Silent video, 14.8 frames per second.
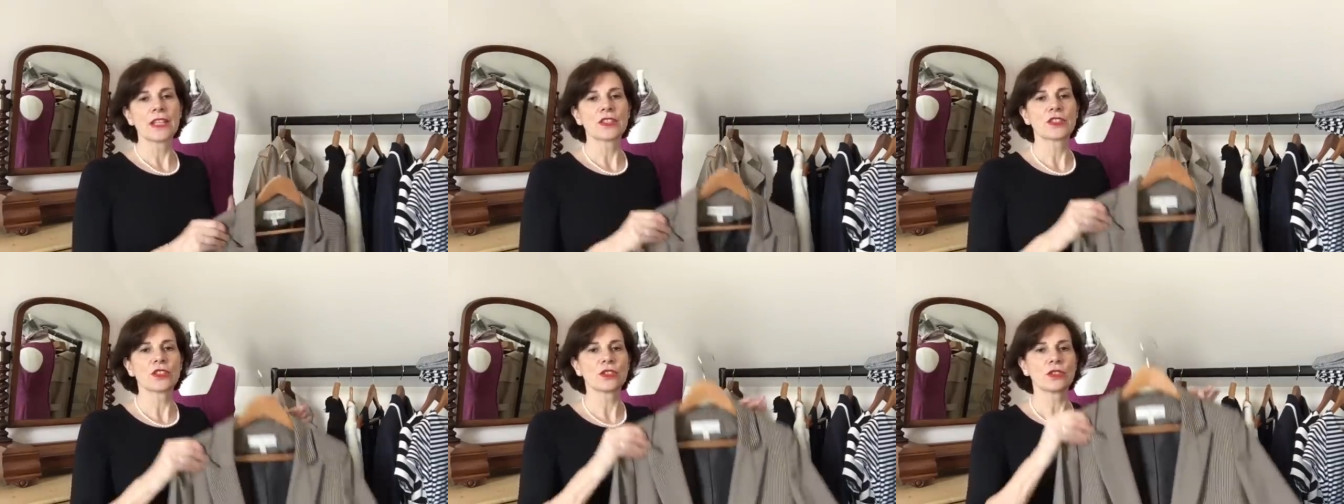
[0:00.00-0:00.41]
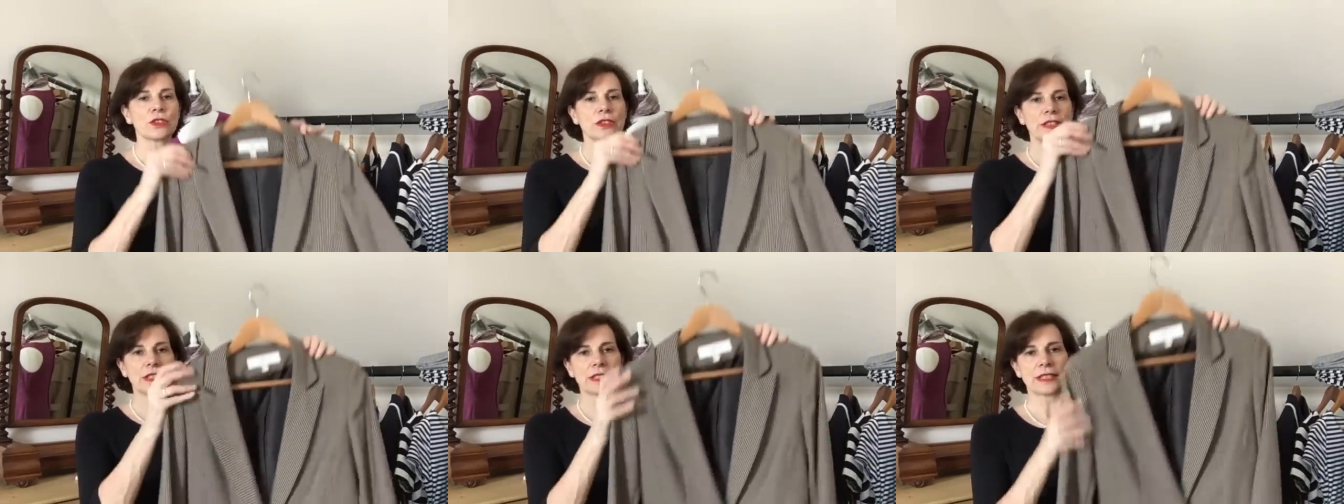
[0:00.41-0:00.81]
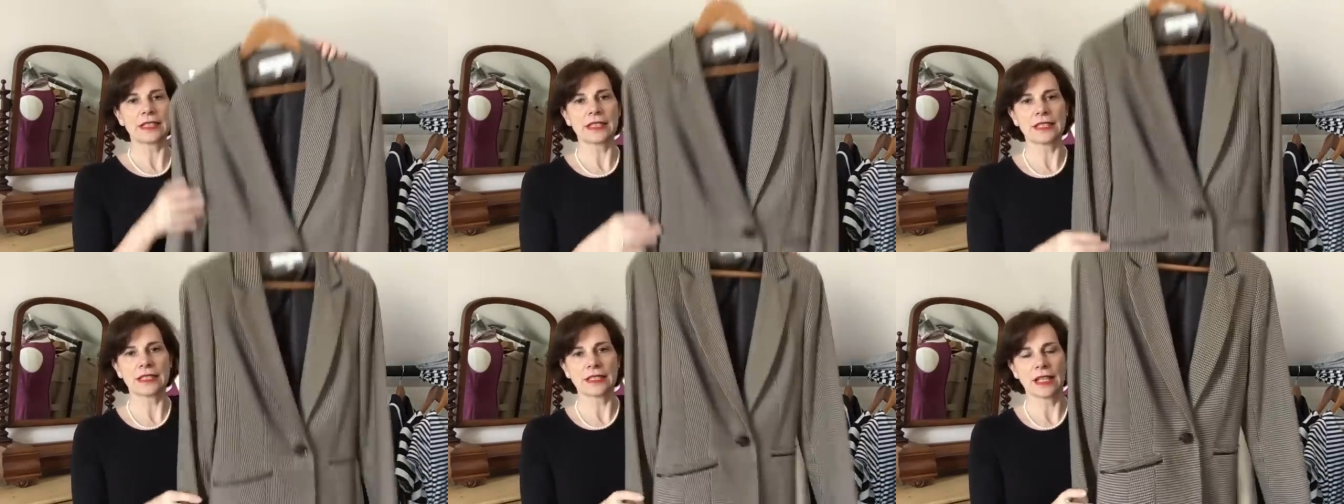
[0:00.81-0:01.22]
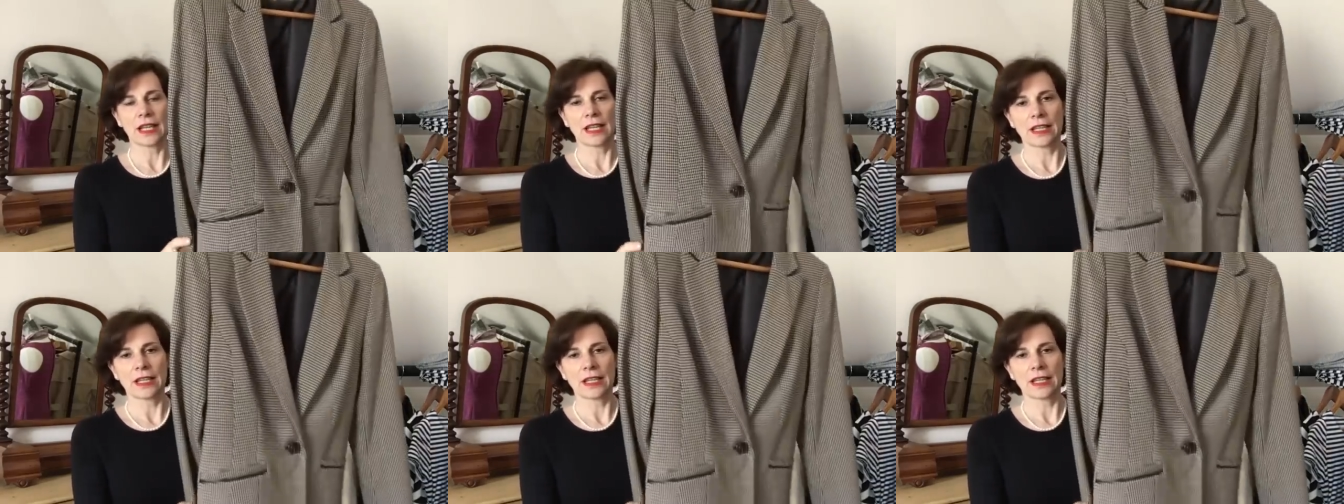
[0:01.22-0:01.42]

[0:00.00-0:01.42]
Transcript: So this is